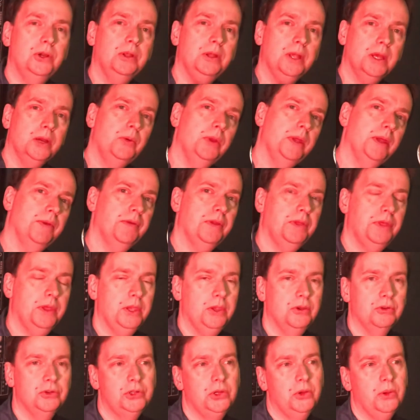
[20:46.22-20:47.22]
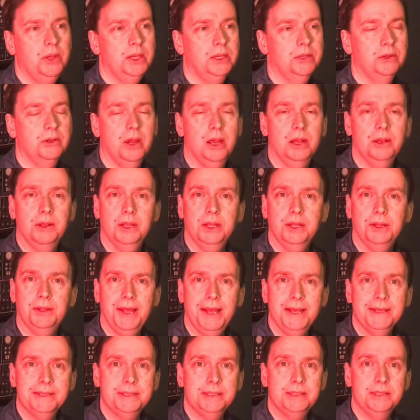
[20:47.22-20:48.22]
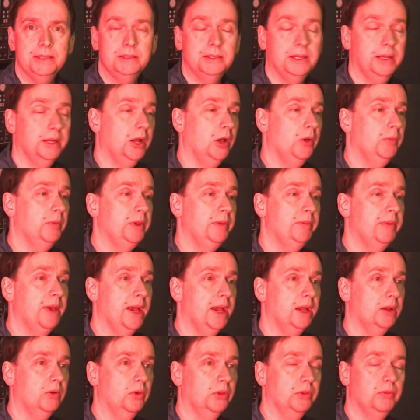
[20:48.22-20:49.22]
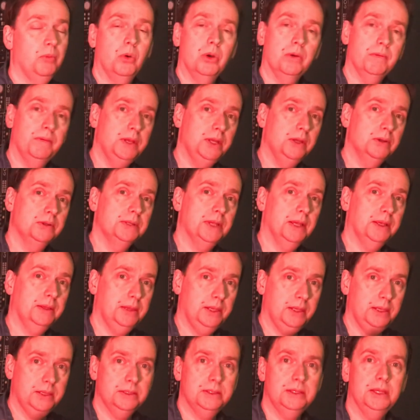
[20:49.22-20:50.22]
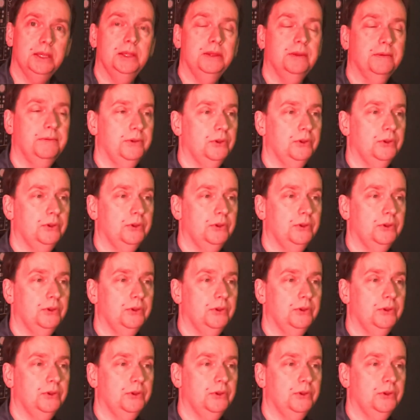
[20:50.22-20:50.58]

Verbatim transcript: good luck with everything you're doing in your online classes, and I'll be back with more videos like these in the